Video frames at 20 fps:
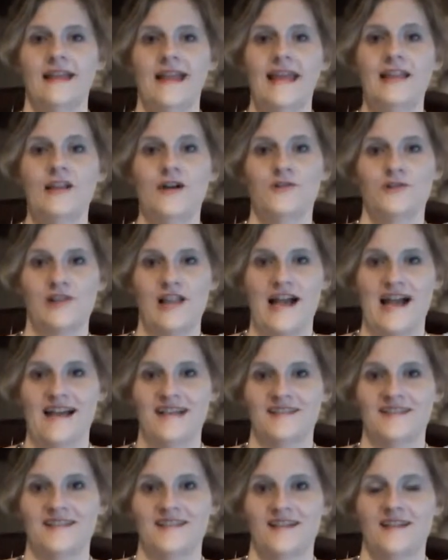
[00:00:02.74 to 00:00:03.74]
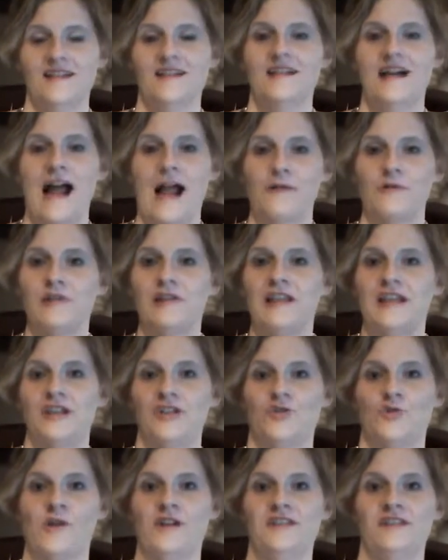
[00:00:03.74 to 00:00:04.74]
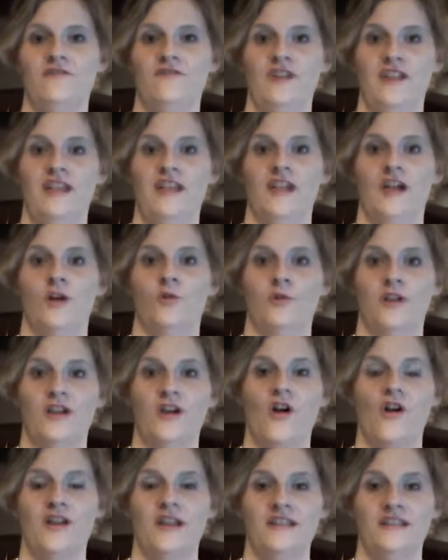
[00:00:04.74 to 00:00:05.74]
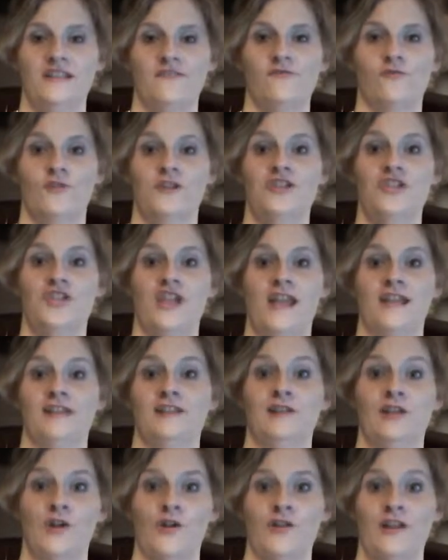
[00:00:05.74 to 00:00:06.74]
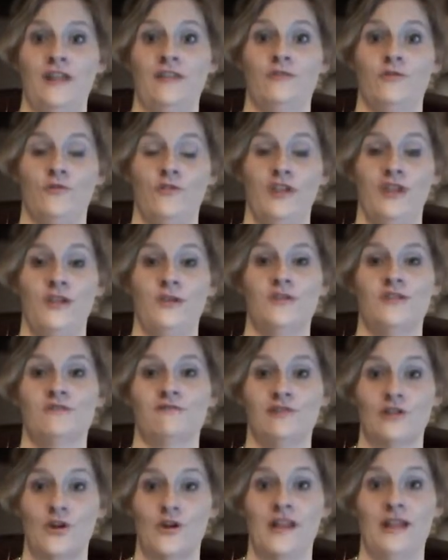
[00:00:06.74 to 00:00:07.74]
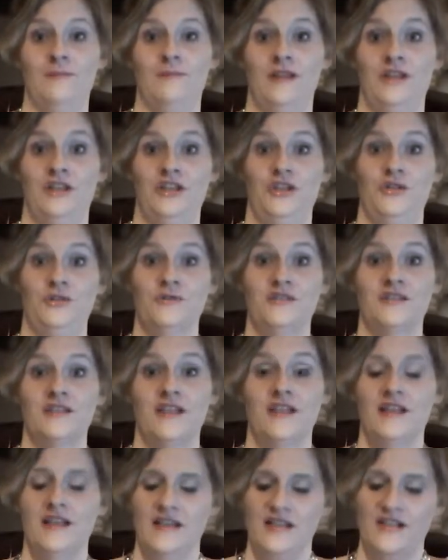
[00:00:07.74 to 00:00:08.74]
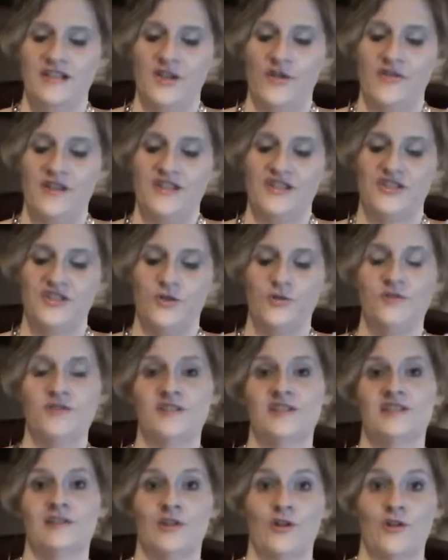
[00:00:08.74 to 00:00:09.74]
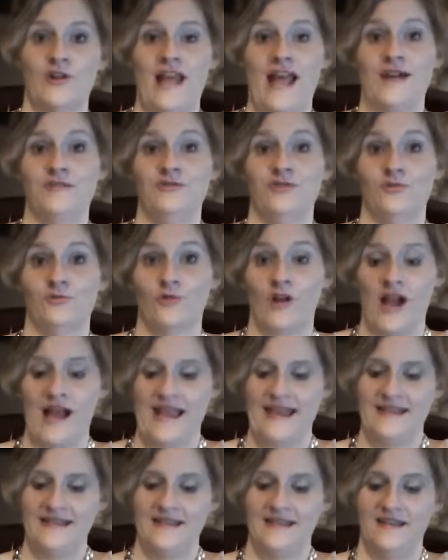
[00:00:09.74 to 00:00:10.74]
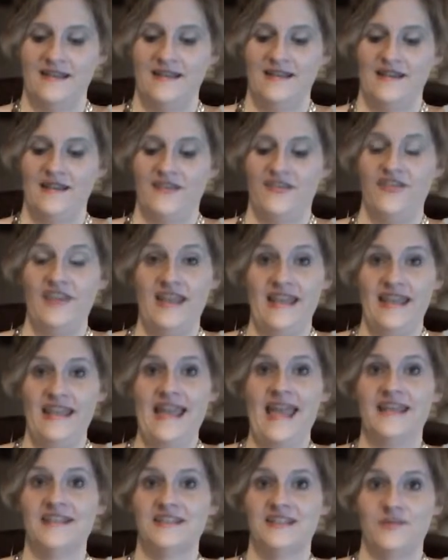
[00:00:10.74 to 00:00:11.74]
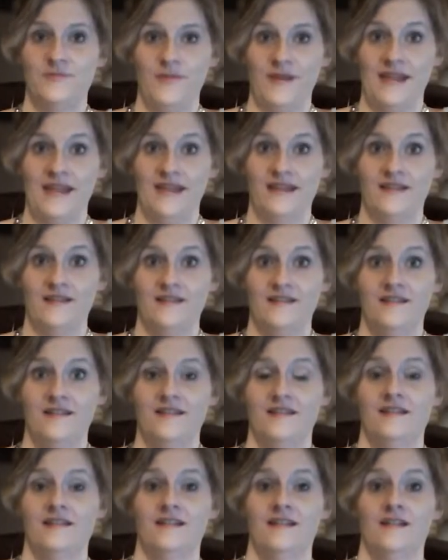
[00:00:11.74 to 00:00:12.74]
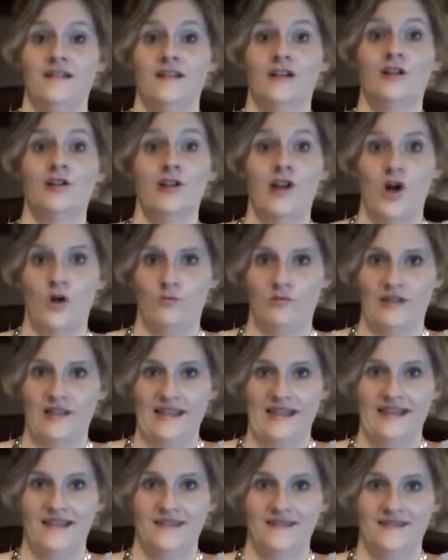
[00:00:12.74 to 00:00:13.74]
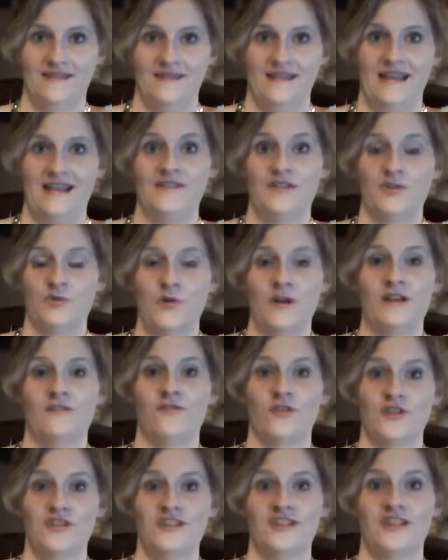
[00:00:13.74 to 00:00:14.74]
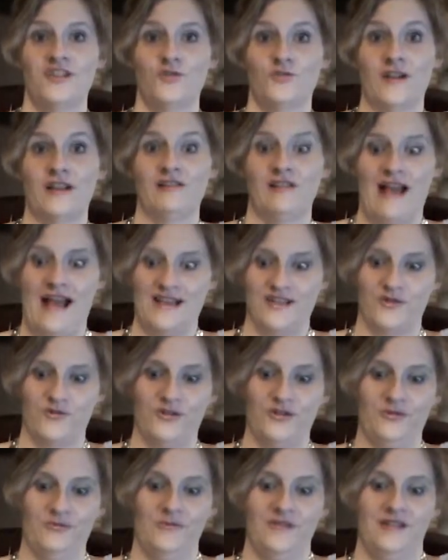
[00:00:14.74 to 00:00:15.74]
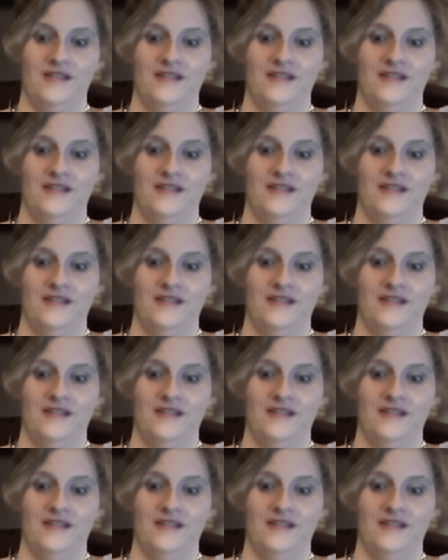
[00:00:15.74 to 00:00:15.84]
Hello class. I really enjoyed the video regarding differentiated learning through the use of learning menus so that students learn how to write, think, and speak globally in the 21st century classroom.